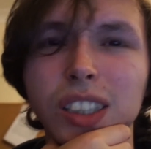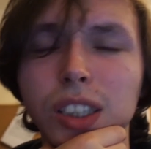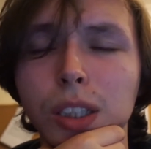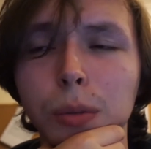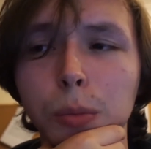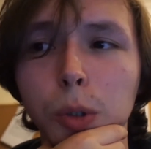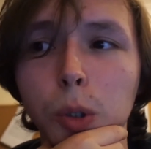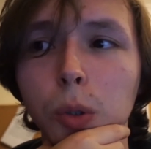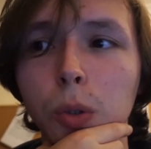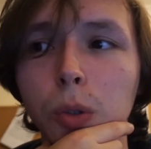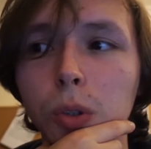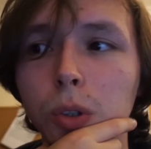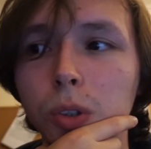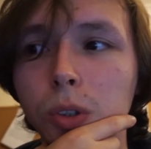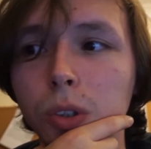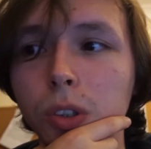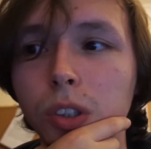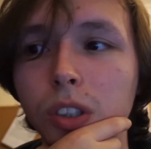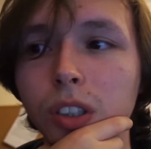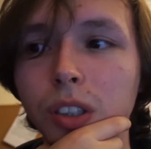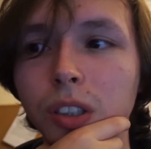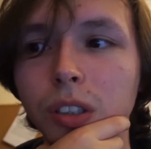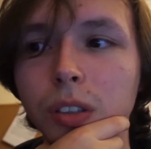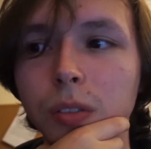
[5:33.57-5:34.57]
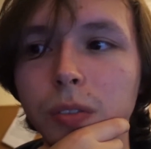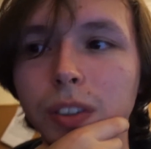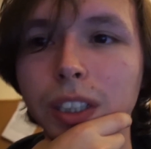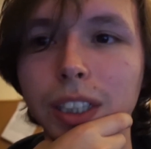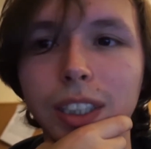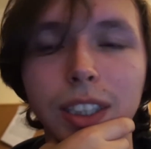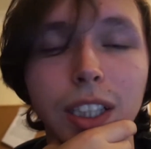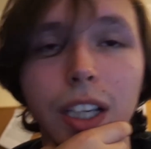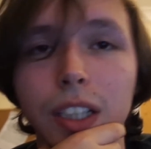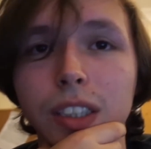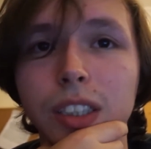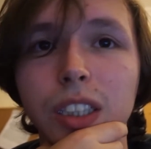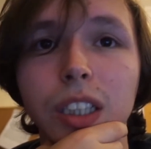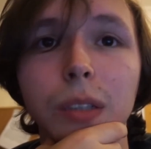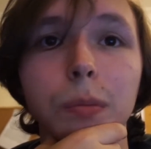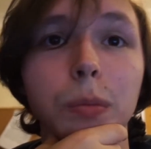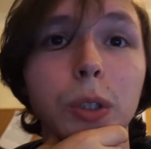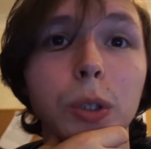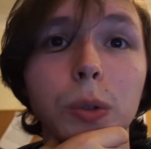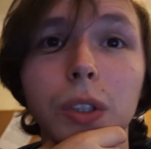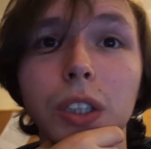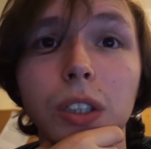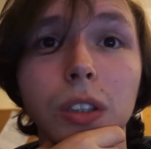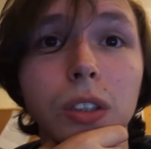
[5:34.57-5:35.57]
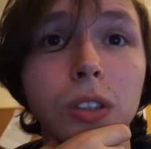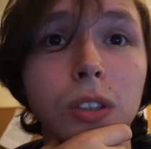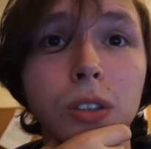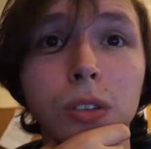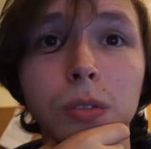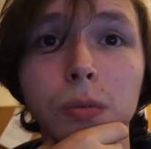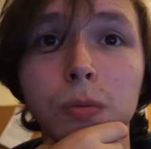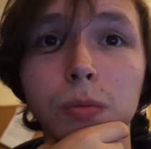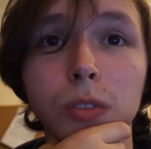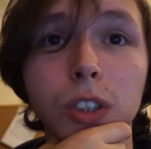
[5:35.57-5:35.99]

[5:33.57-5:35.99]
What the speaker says: same course, exact same units.